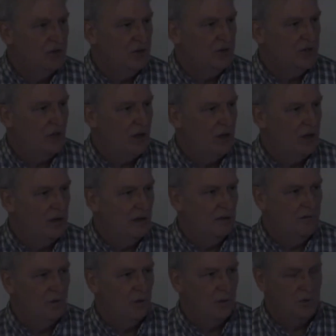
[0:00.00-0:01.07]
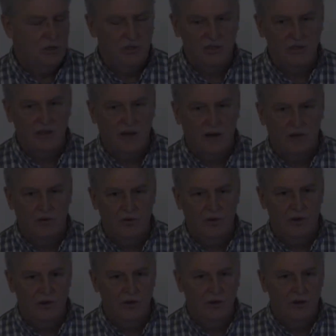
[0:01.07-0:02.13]
You saw a few images of that
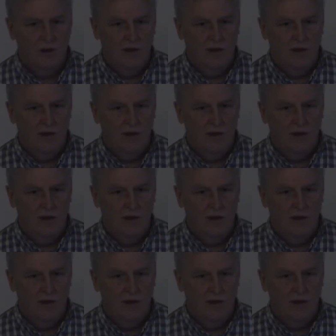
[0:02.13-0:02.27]
earlier,